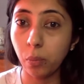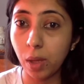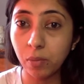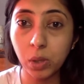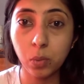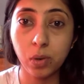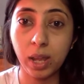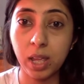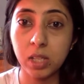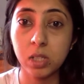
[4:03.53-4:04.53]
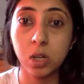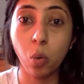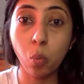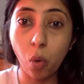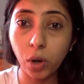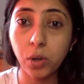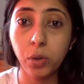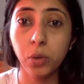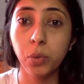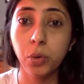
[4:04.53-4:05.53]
Where were you raised? What do you